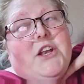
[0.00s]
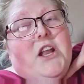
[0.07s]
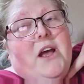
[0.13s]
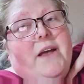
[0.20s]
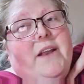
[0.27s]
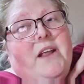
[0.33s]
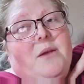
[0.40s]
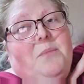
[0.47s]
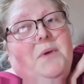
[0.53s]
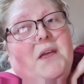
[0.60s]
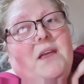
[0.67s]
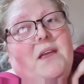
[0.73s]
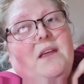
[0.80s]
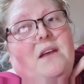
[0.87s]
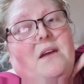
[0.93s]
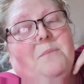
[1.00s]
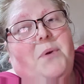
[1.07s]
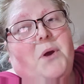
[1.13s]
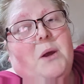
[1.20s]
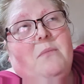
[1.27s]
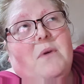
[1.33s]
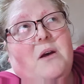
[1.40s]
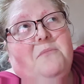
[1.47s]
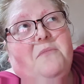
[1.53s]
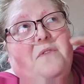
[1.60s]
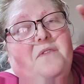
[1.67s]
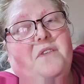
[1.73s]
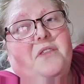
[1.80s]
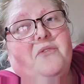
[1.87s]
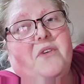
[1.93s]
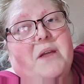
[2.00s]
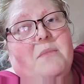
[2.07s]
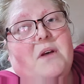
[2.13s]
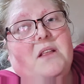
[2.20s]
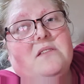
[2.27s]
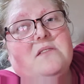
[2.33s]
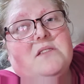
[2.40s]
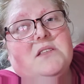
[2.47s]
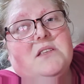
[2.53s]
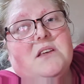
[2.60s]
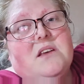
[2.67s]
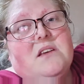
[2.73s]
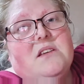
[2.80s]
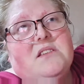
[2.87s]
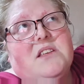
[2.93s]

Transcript: 99p per month for 3 months.